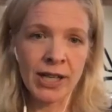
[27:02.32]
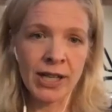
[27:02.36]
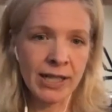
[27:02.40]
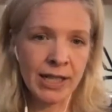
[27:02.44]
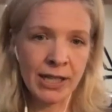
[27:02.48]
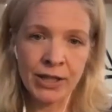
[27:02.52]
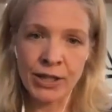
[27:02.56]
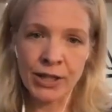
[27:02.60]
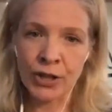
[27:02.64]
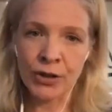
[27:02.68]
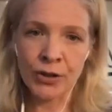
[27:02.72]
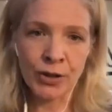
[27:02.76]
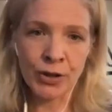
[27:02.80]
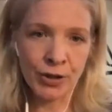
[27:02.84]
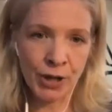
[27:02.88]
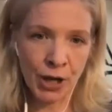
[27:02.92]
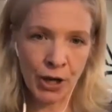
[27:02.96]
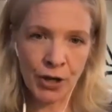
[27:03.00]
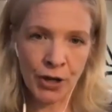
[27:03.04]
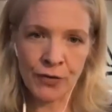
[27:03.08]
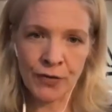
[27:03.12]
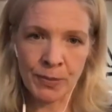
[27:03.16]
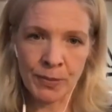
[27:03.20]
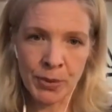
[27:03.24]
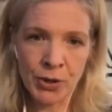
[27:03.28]
it don't
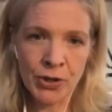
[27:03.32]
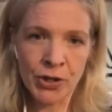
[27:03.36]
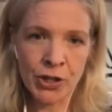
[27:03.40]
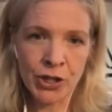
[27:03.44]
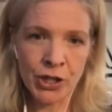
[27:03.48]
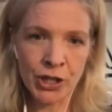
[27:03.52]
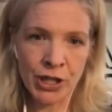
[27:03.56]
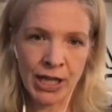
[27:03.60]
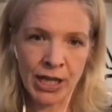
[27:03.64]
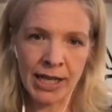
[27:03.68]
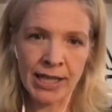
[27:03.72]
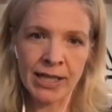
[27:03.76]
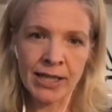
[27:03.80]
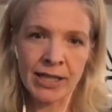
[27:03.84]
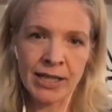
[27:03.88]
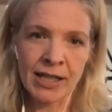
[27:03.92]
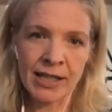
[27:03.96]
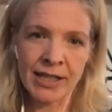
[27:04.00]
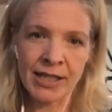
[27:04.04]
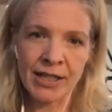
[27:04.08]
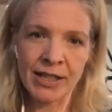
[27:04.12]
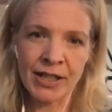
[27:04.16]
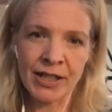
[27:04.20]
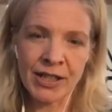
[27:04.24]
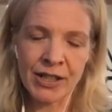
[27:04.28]
overpush it
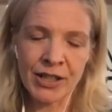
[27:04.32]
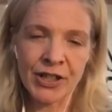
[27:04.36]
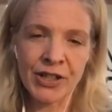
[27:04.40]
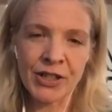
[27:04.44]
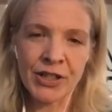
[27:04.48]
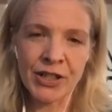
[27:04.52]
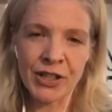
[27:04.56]
you know you,